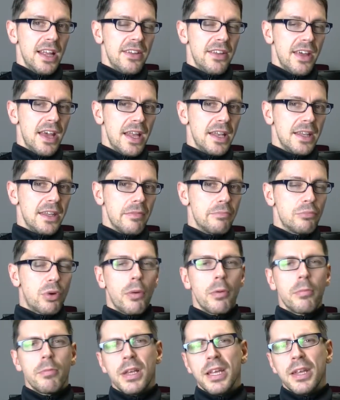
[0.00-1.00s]
then you're
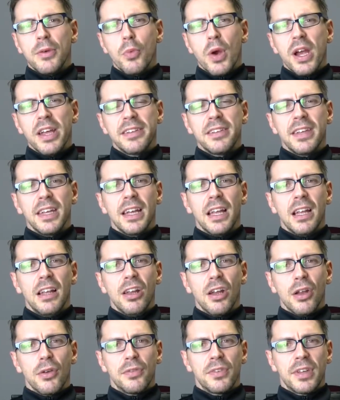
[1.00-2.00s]
probably wasting a
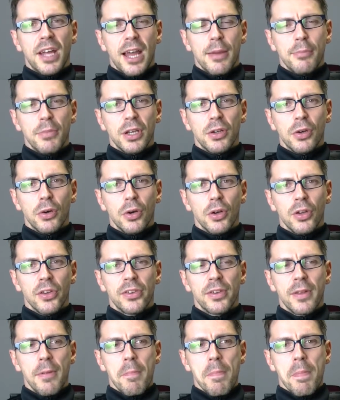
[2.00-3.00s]
lot of time
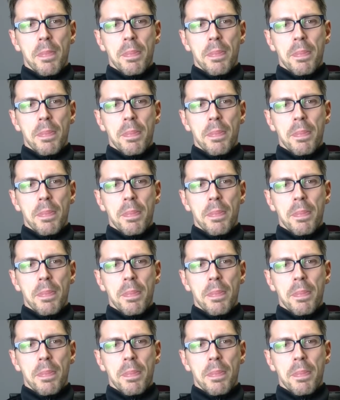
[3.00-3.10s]
because